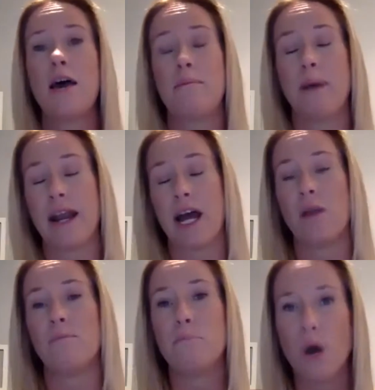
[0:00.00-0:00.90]
but
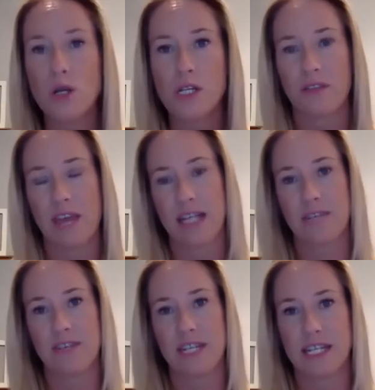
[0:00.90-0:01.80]
most of the
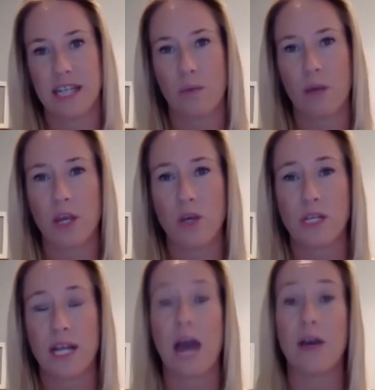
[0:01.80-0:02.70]
activities that we use
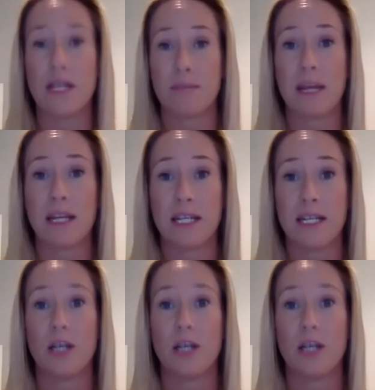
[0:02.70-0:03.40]
in our independent